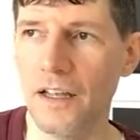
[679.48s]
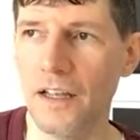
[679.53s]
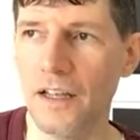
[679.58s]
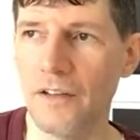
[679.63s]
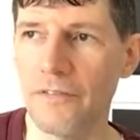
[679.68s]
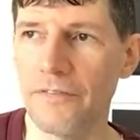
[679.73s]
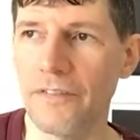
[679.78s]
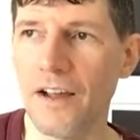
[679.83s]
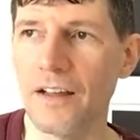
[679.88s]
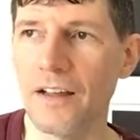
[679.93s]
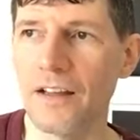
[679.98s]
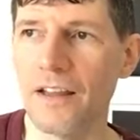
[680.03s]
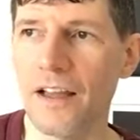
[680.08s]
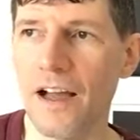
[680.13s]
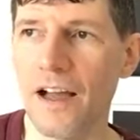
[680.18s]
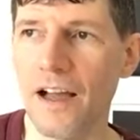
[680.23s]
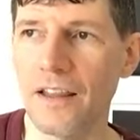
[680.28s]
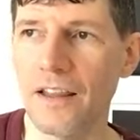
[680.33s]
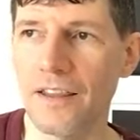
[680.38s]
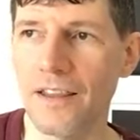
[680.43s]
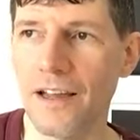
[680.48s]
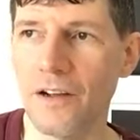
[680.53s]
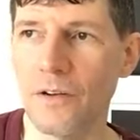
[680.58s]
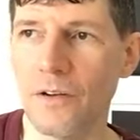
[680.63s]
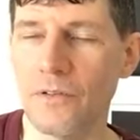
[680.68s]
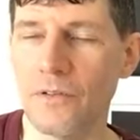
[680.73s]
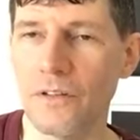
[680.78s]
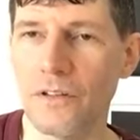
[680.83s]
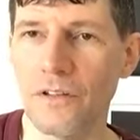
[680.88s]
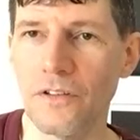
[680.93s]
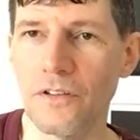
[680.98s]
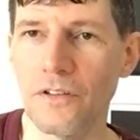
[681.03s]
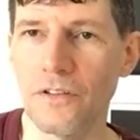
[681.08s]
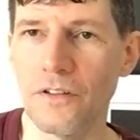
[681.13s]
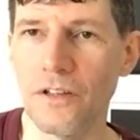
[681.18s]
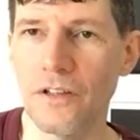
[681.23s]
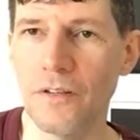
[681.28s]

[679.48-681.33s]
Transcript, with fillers: If not the high thousands,